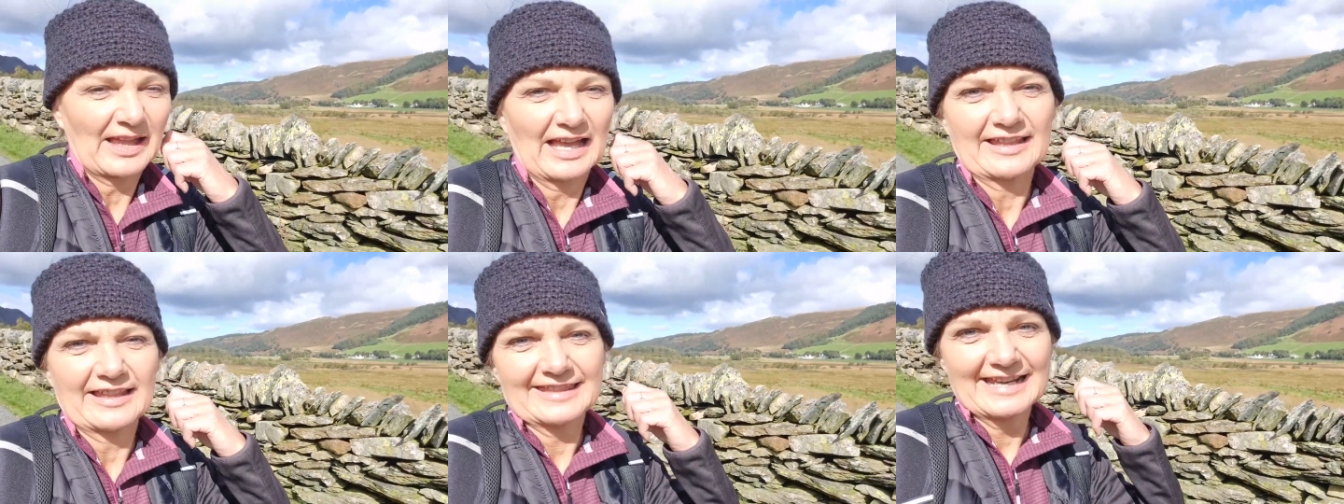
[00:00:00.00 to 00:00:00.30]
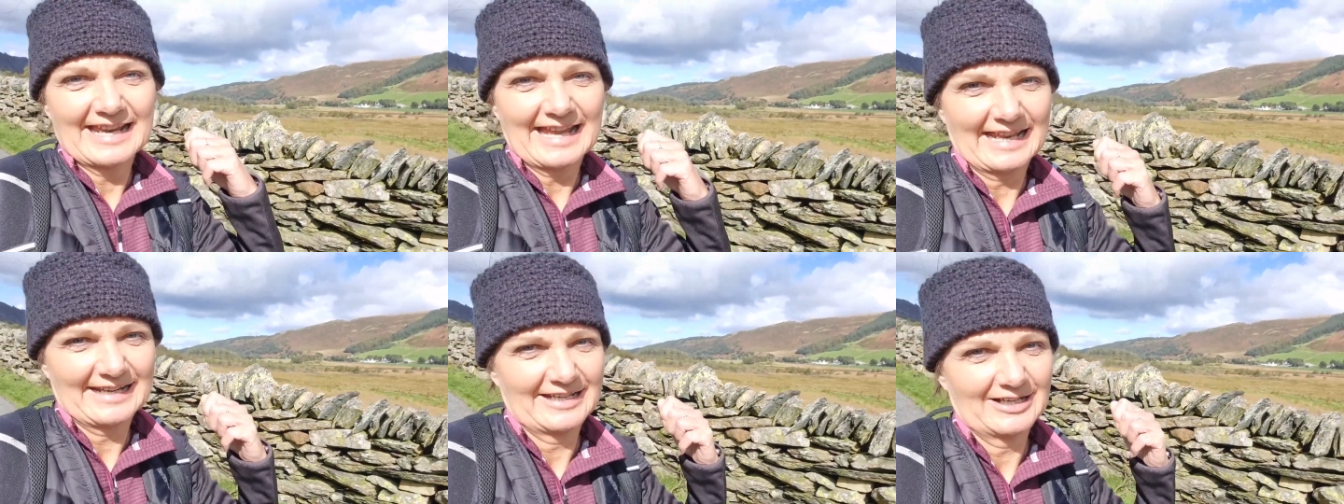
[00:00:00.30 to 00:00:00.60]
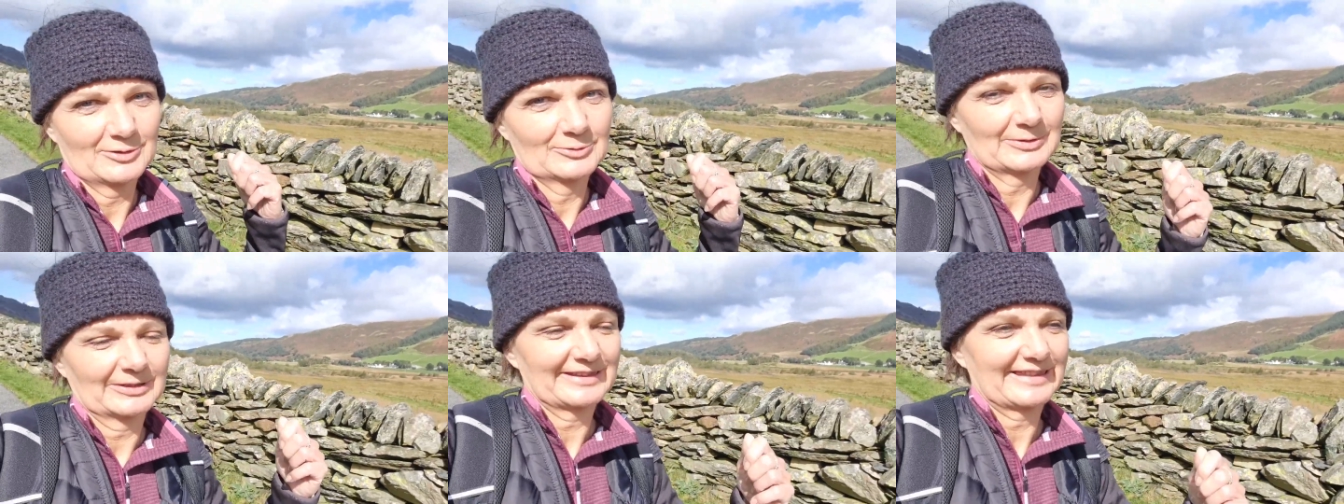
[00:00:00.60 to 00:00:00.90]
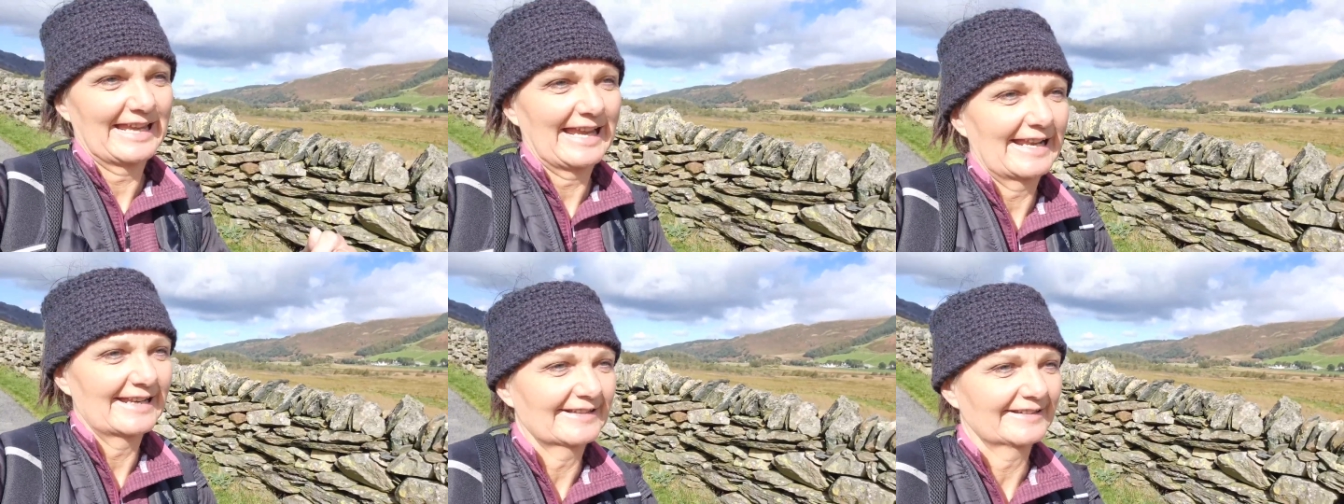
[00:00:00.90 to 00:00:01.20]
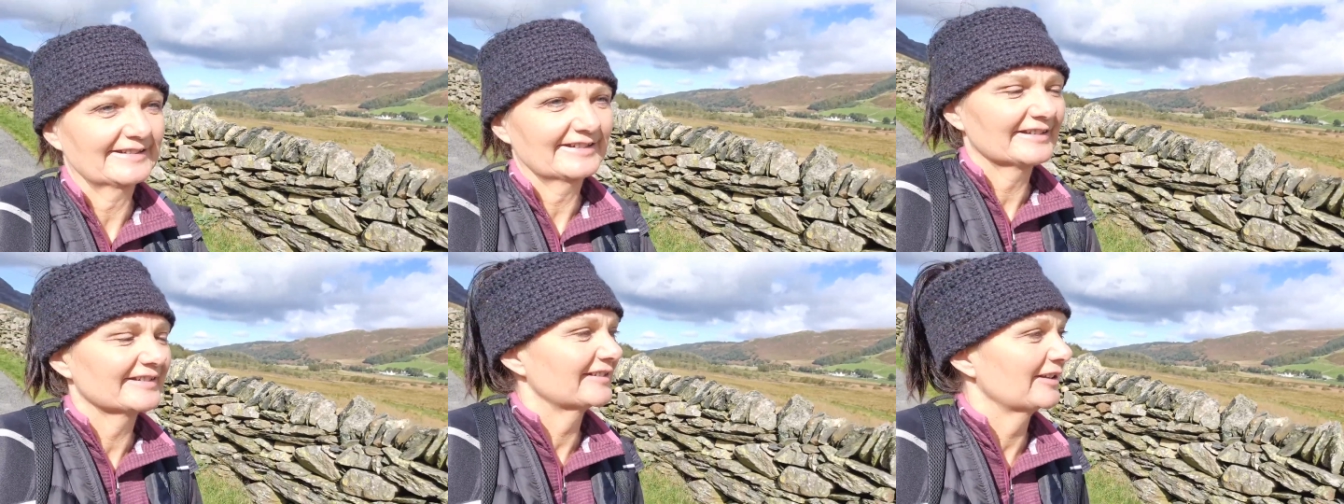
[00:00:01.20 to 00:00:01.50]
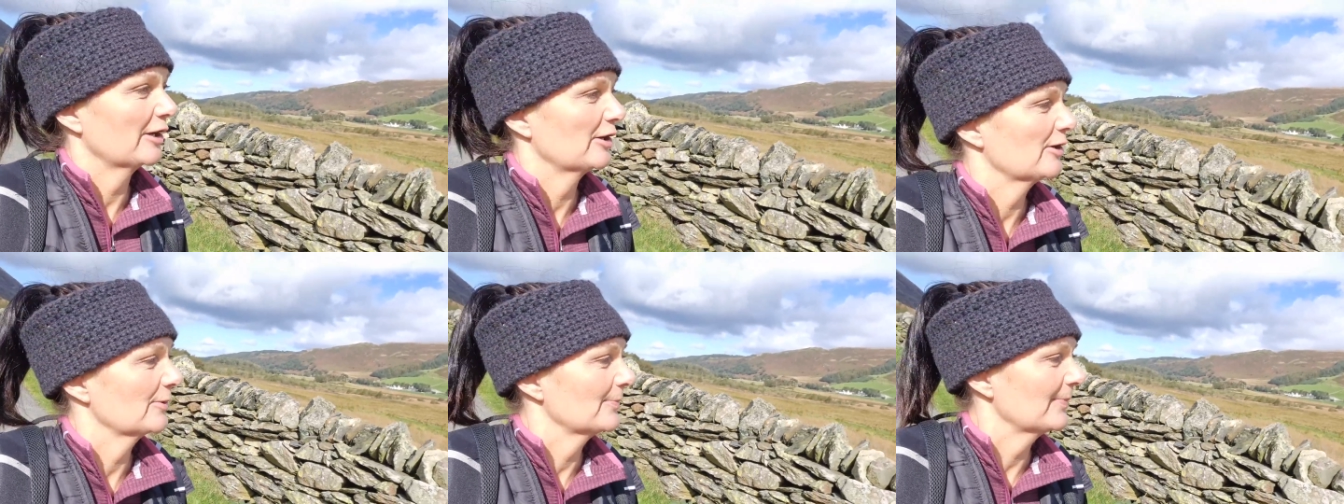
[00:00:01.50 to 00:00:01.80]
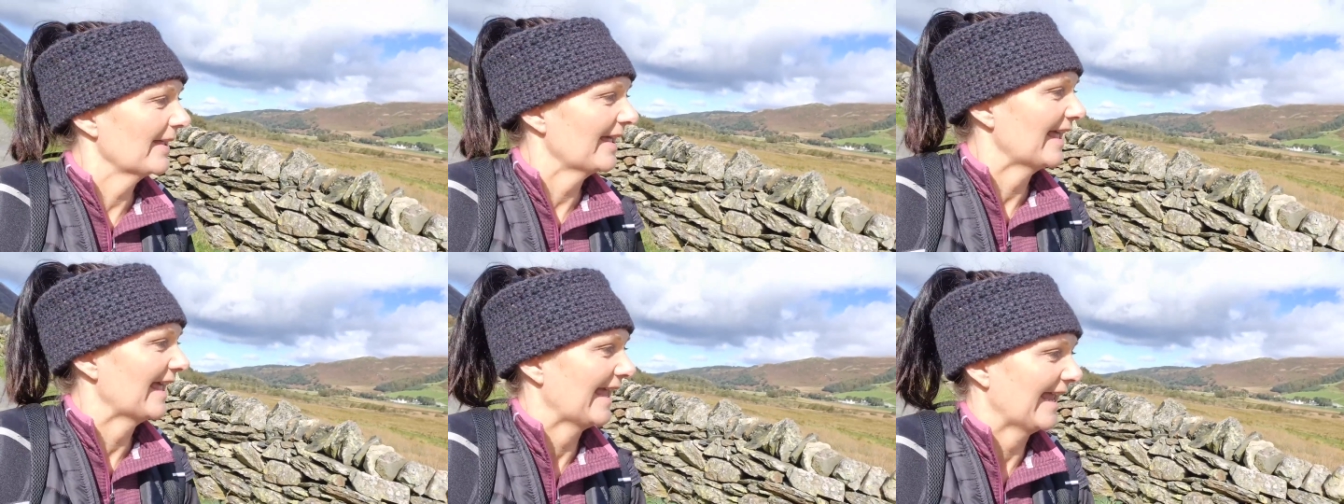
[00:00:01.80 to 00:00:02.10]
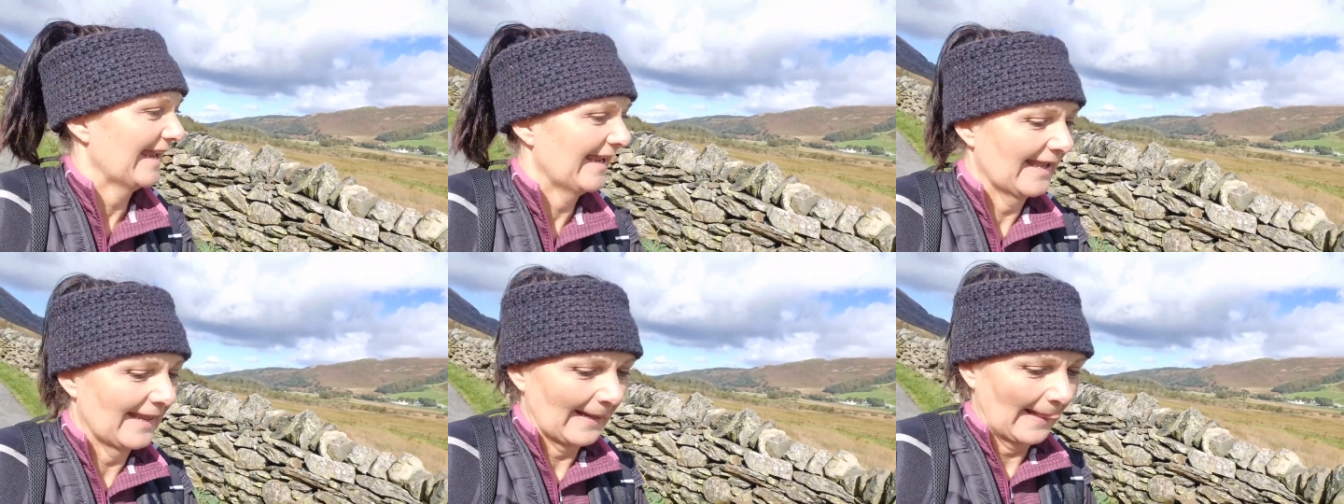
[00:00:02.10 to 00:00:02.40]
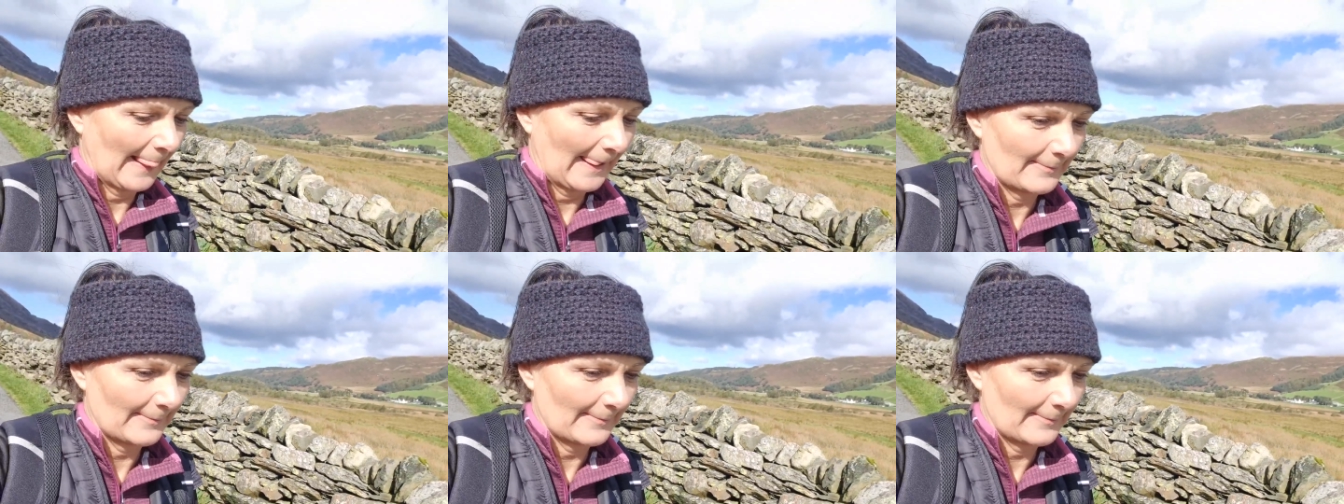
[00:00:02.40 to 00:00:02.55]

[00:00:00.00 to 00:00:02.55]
I think I know what the answer's going to be,